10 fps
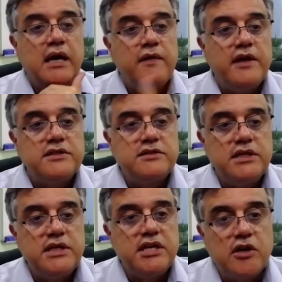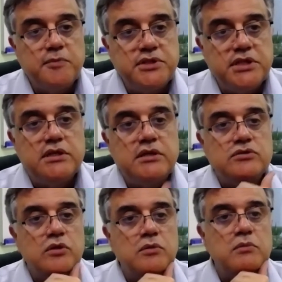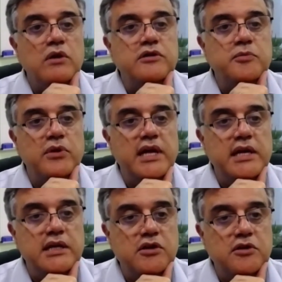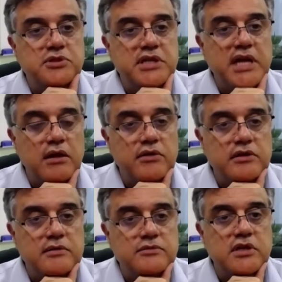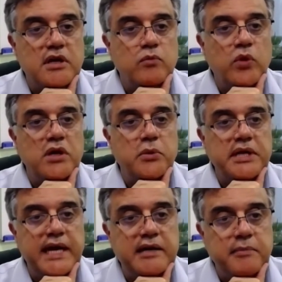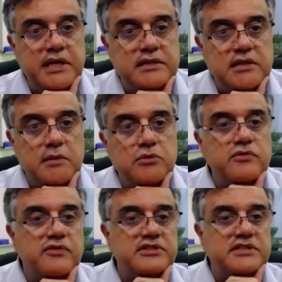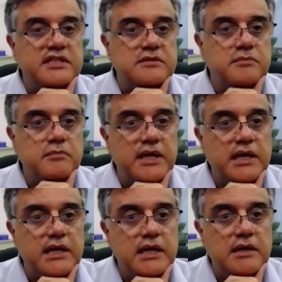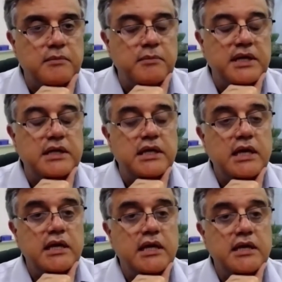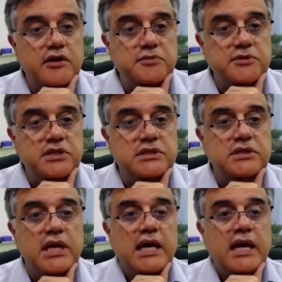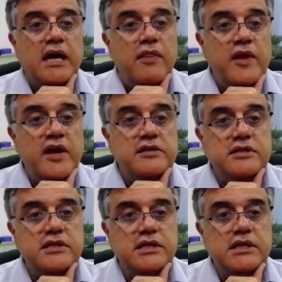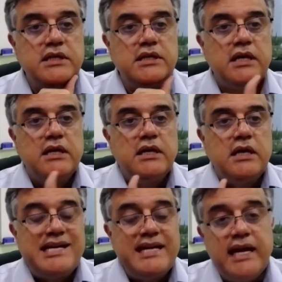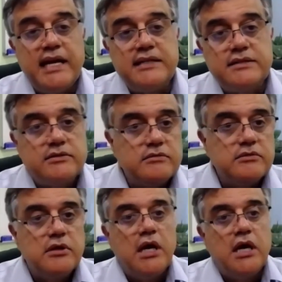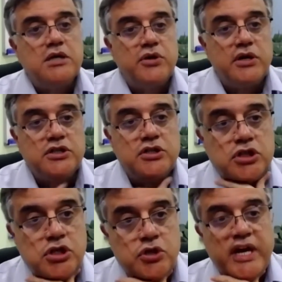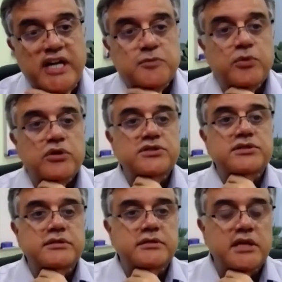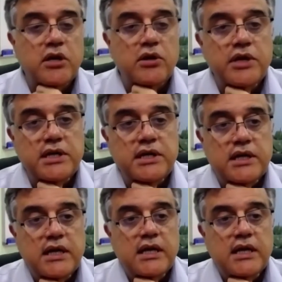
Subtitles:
There's the encryption, so multiple encryption algorithms, some 128-bit, some 256-bit encryptions. There's the TLS, transport security.